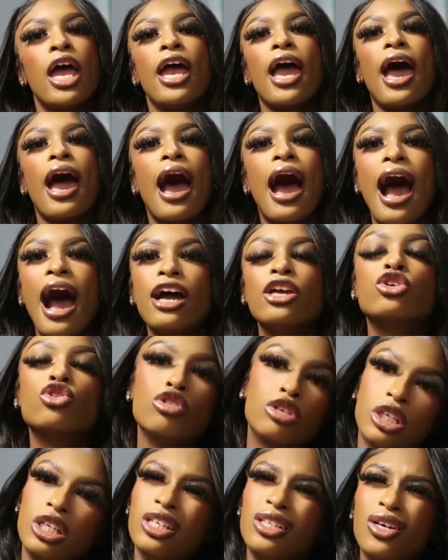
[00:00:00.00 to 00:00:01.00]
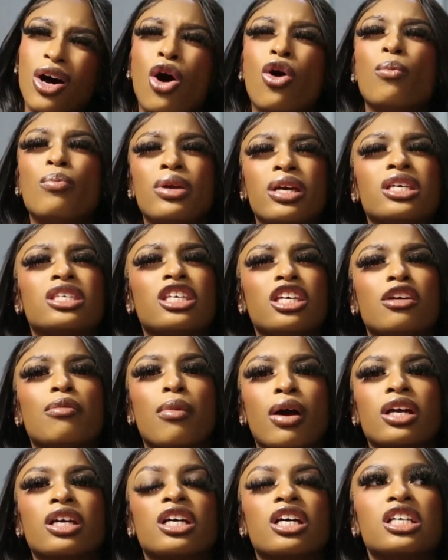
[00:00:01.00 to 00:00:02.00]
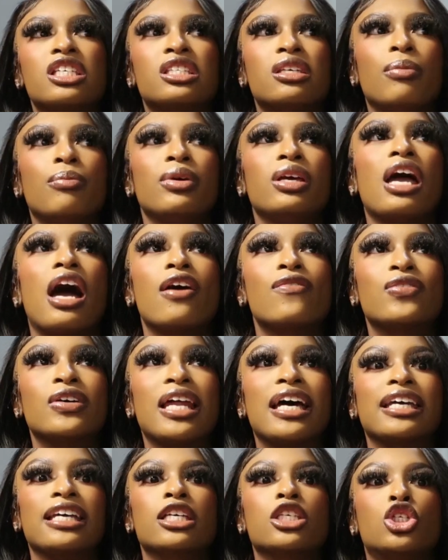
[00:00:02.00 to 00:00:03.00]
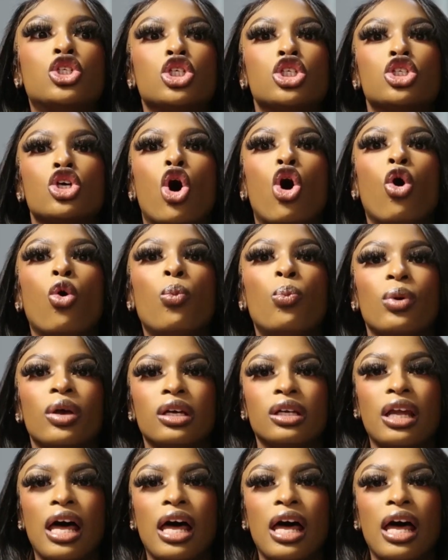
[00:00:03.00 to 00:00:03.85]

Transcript: And I usually don't be in City Market because to me, I feel like it's just open.